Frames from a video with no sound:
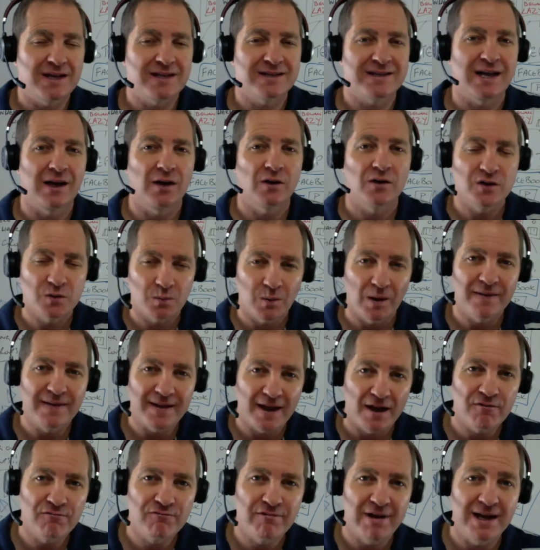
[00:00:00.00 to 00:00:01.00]
their salons when
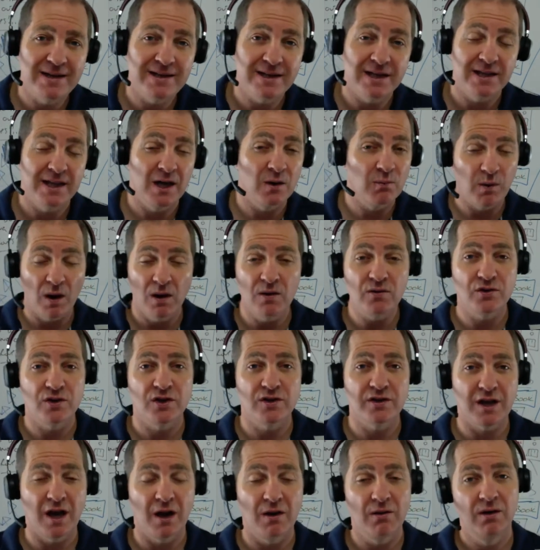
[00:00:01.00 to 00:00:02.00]
they're ready. They won't
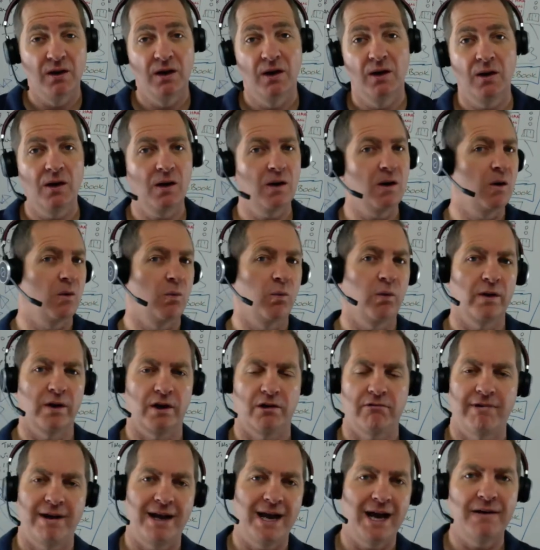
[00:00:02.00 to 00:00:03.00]
just go, oh, what
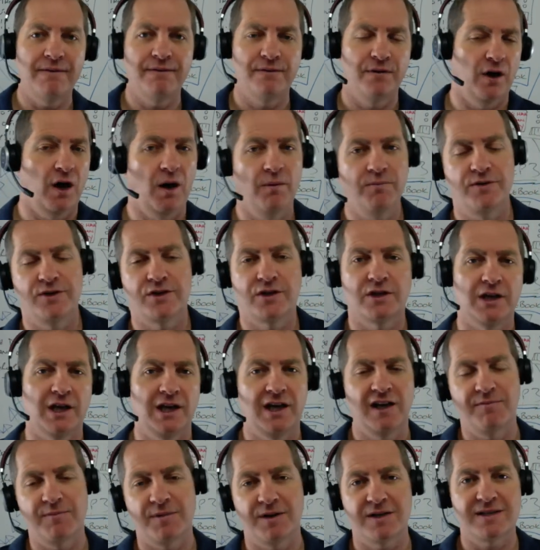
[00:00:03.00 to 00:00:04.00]
a great advert, I'm just going
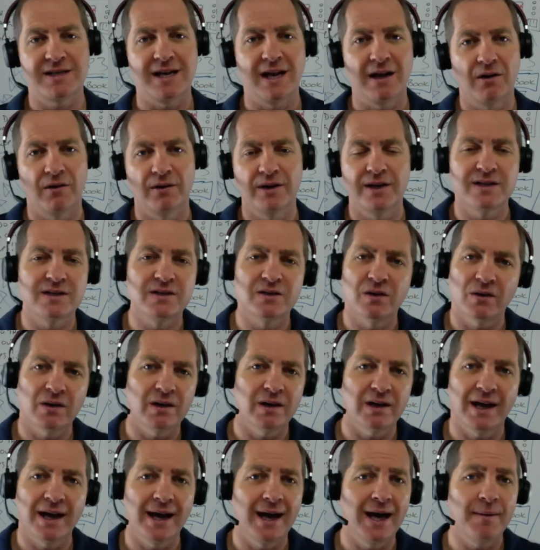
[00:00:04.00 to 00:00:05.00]
to leave my salon. It's not
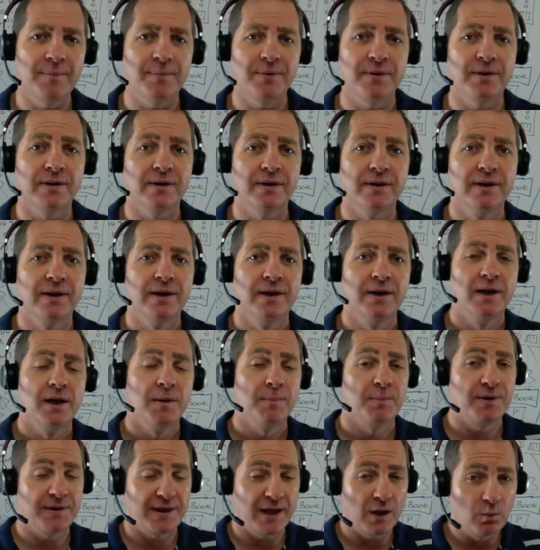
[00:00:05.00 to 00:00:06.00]
going to happen.
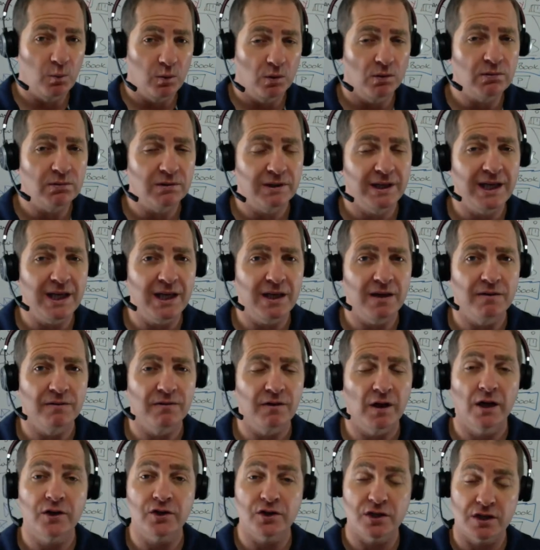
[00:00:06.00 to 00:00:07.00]
But they will
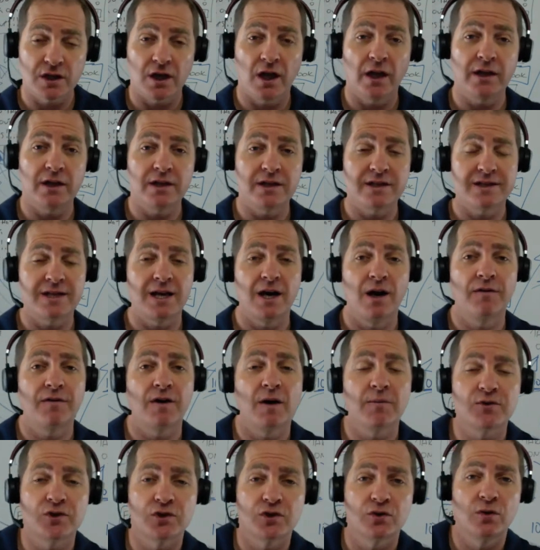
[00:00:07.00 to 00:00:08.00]
leave, just like yourself.
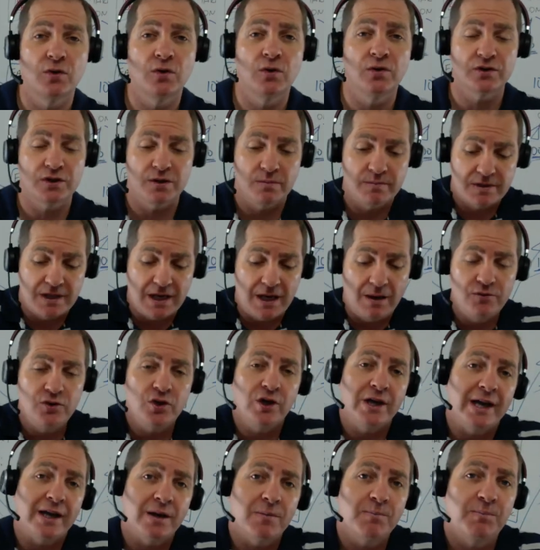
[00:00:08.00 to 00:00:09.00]
I'm sure sometimes
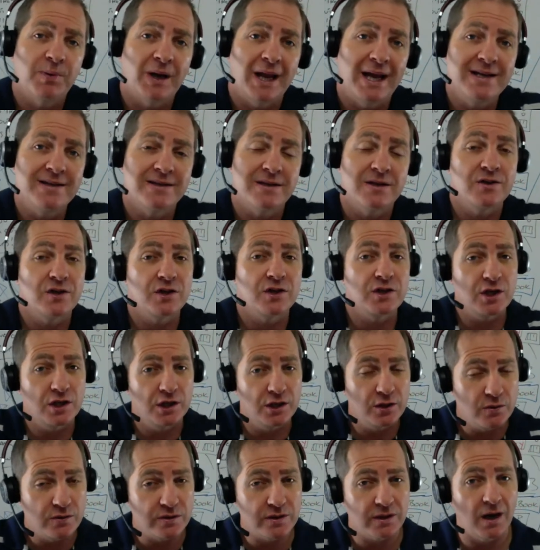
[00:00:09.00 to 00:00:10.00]
you get complacent and you
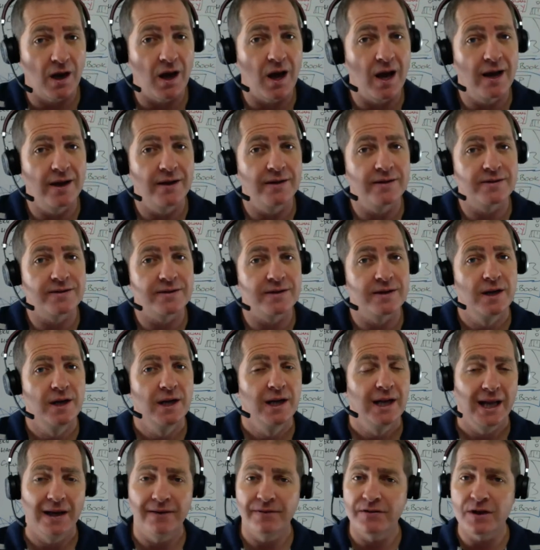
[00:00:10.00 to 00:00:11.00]
lose clients.
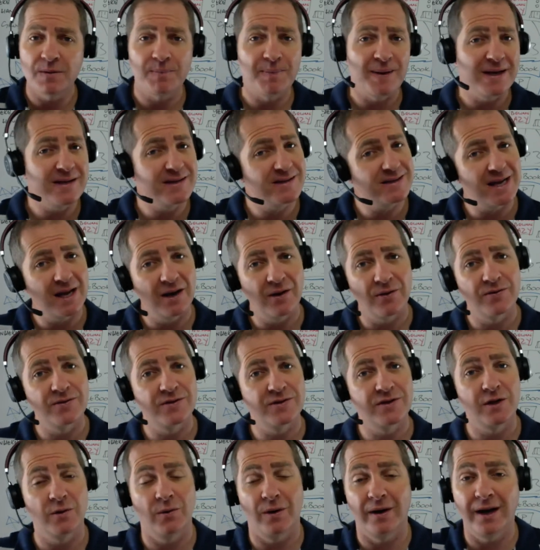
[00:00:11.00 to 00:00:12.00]
Even the best
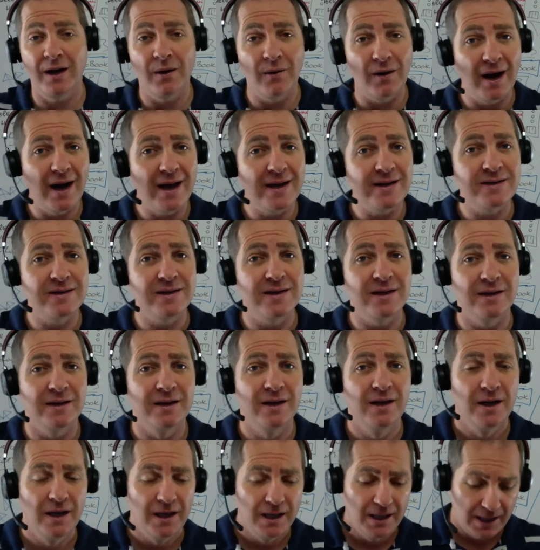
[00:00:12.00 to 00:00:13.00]
salons do. I know I did.
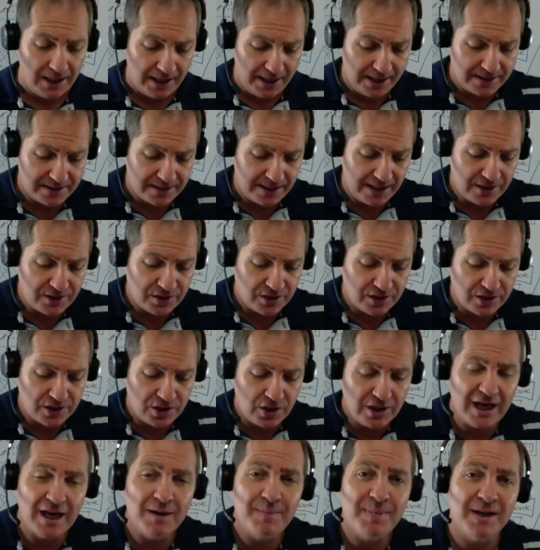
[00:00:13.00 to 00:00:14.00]
It's just
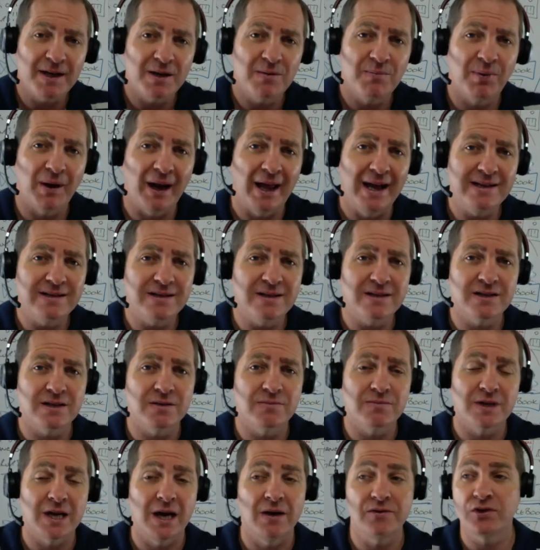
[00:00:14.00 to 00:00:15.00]
you get a bit complacent
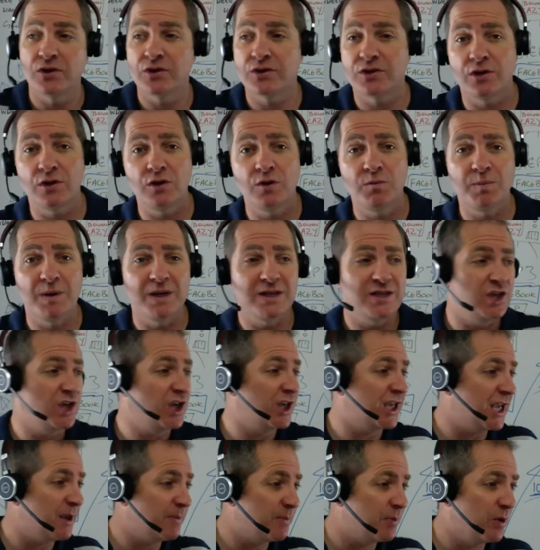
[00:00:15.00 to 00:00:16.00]
sometimes. You're too busy.
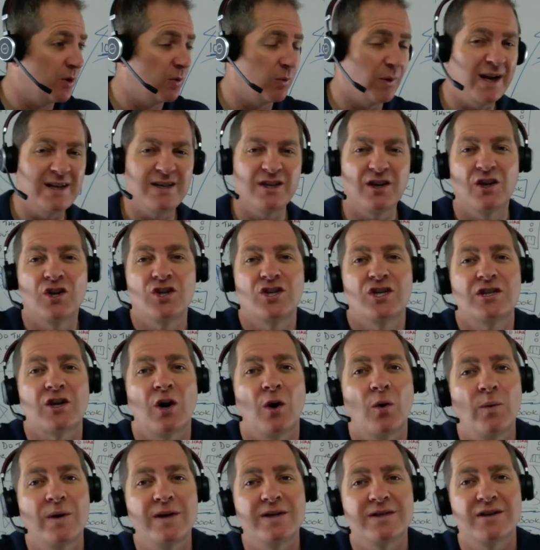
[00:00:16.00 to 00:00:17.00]
You keep her waiting because she's
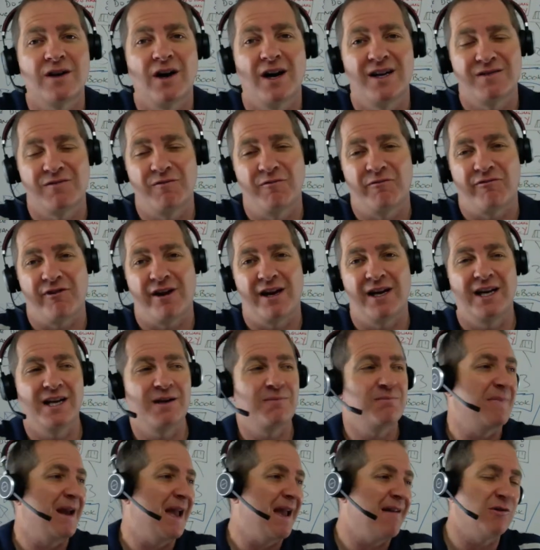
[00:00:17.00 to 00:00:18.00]
always nice and
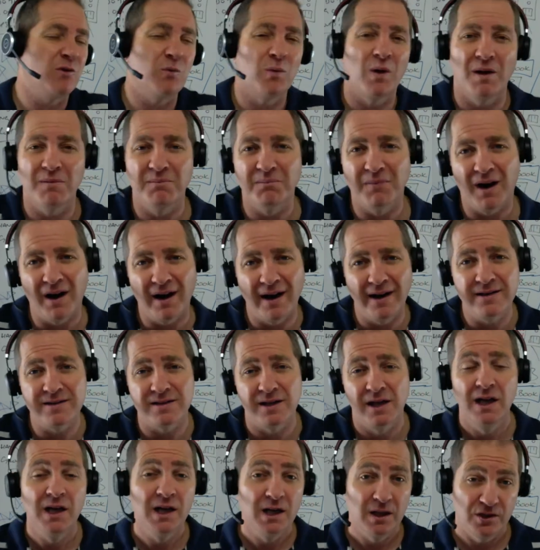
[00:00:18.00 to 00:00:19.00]
friendly. Mary won't
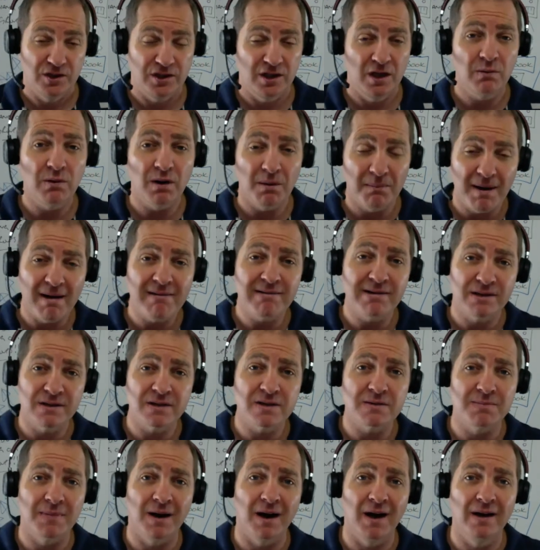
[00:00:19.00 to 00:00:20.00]
mind. Do you know what? Mary
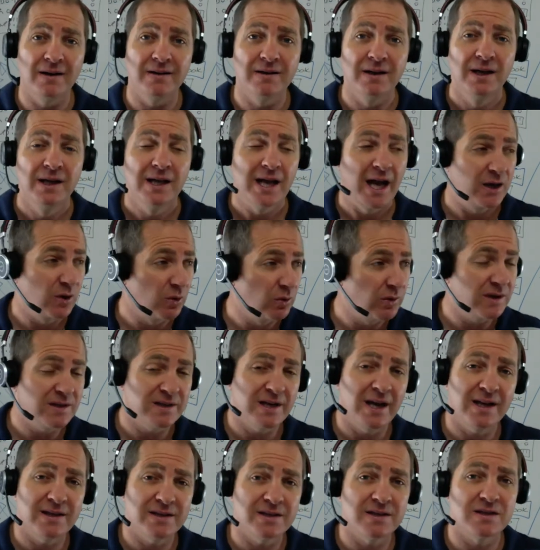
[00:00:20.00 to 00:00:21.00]
does mind. And all it
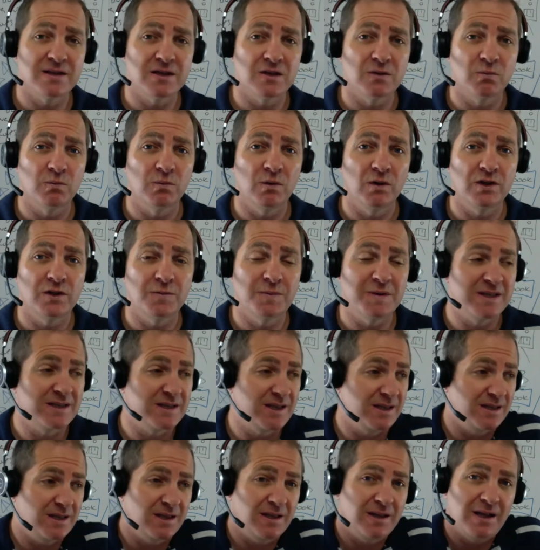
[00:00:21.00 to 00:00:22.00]
takes is someone to be
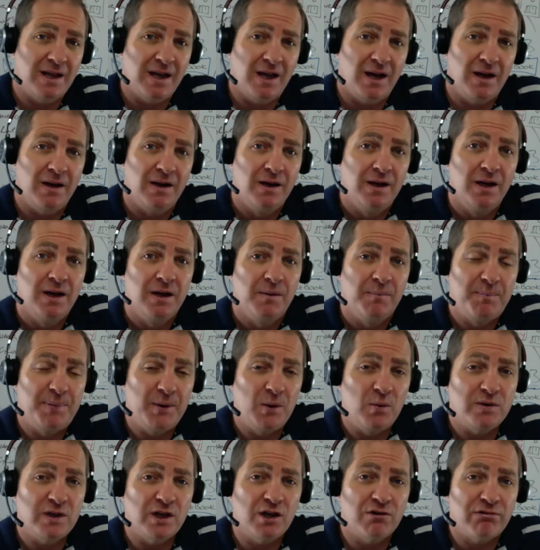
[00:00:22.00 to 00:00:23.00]
sitting there
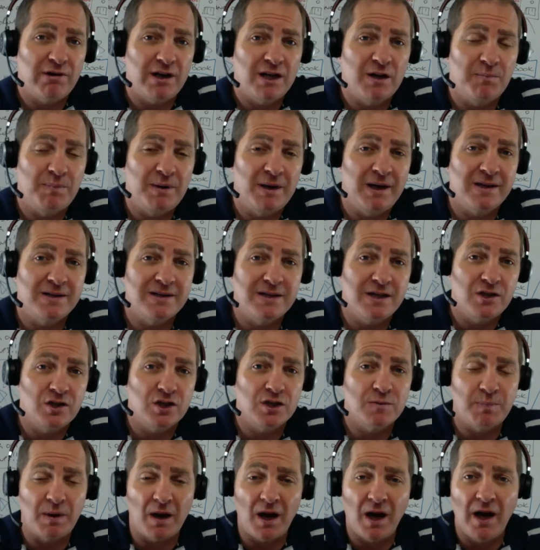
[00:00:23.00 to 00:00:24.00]
building credibility
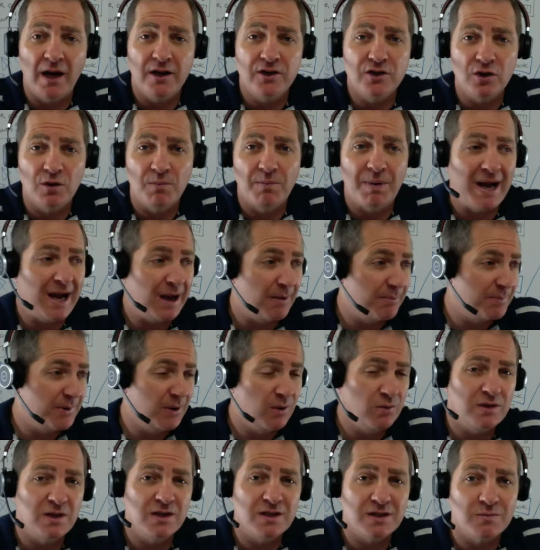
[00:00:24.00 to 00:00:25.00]
just behind your back,
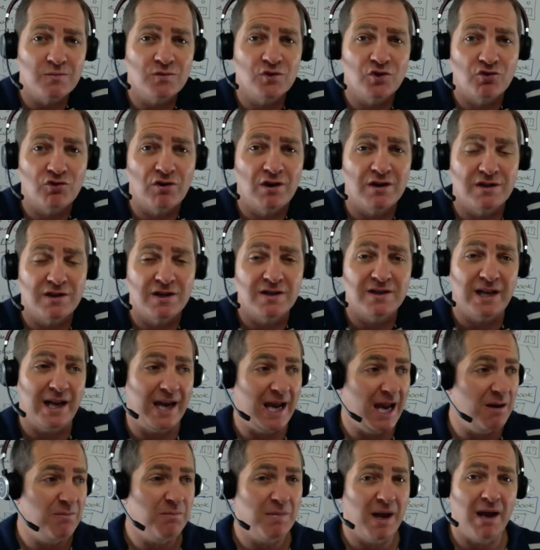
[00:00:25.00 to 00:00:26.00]
building some trust to
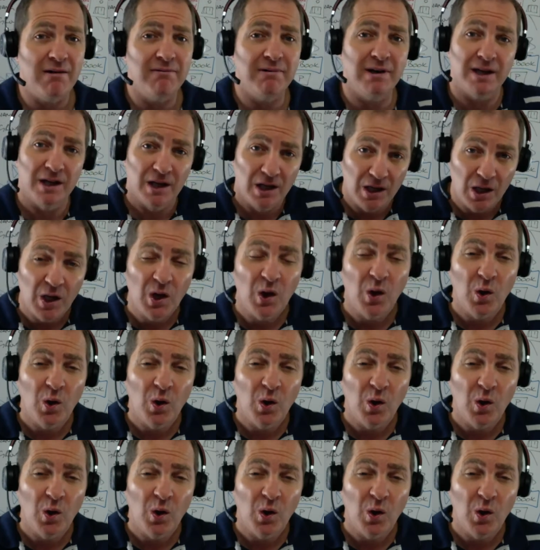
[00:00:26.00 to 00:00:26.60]
say, hey, Mary,